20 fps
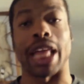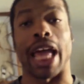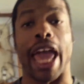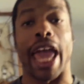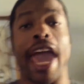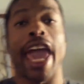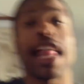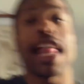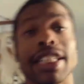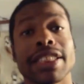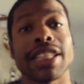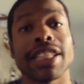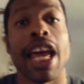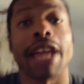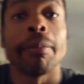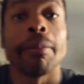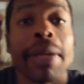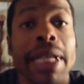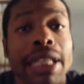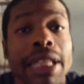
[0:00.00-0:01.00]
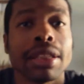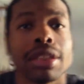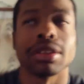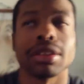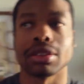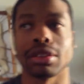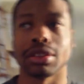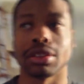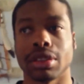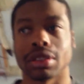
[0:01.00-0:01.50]
What the hell does that mean?
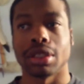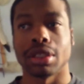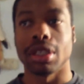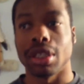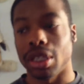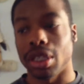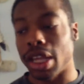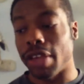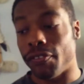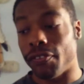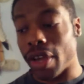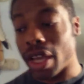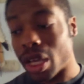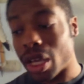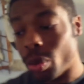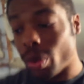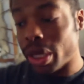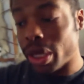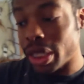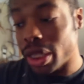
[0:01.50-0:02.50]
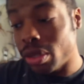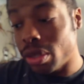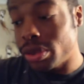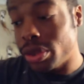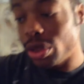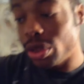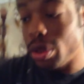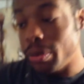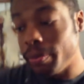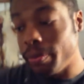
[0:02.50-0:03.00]
If I quit
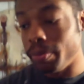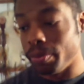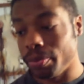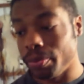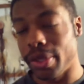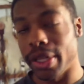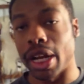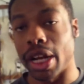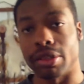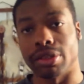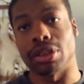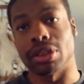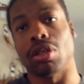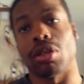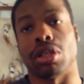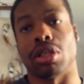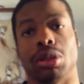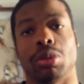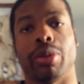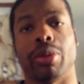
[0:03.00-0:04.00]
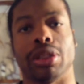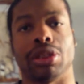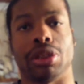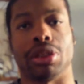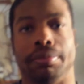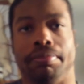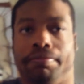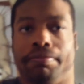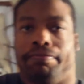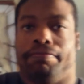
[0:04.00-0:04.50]
YouTube, then I'll just go to
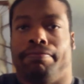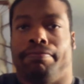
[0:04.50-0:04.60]
Twitch.